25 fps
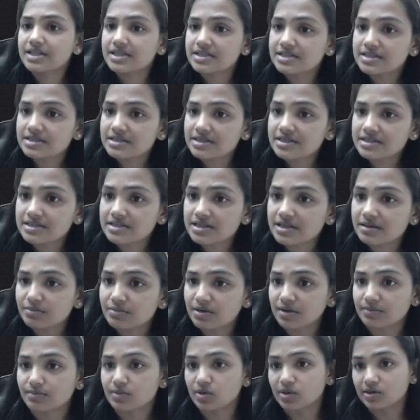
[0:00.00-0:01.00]
is a
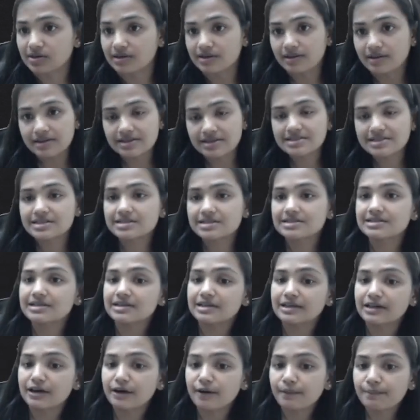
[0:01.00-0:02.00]
sigma bond. Is this
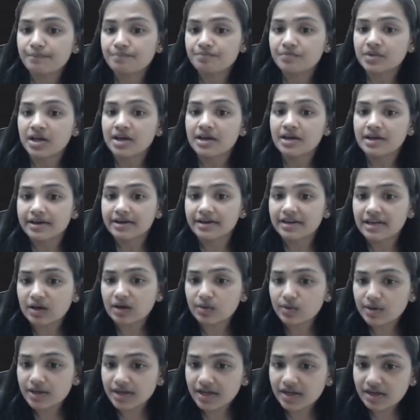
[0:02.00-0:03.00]
clear?
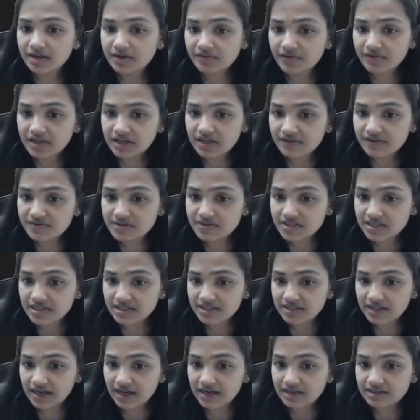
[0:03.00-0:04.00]
Now here we have
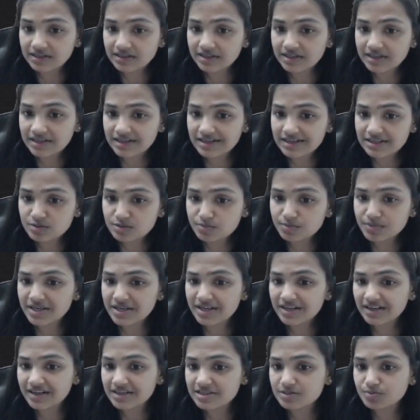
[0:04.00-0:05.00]
seen that the sp
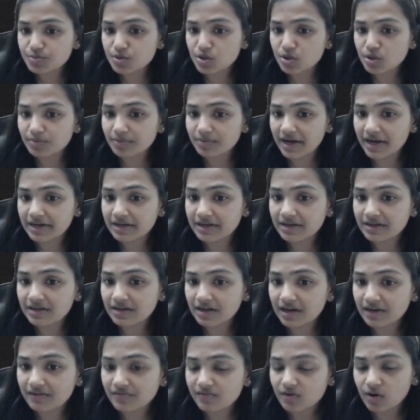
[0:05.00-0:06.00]
and sp orbital
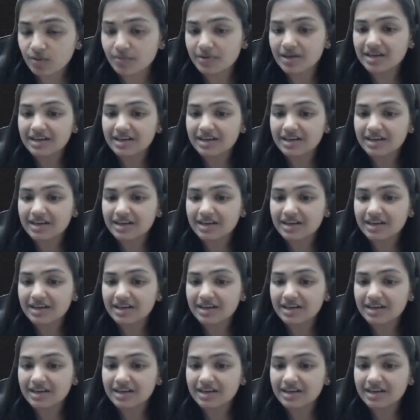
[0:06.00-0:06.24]
are forming a